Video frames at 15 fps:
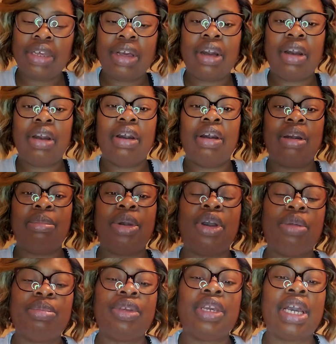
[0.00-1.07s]
Hope
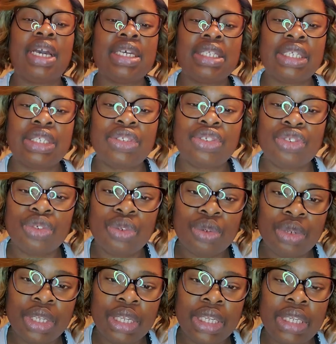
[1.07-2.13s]
you guys
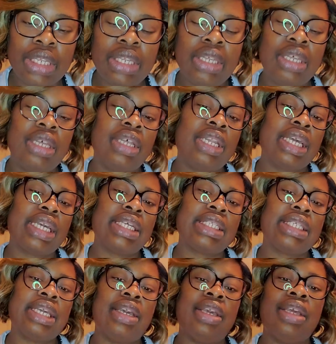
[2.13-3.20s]
enjoyed. Like I
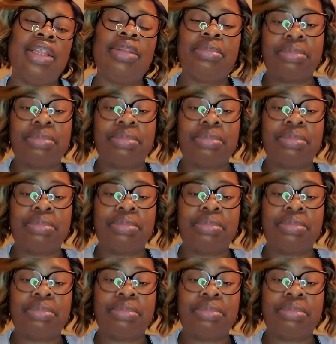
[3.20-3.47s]
said,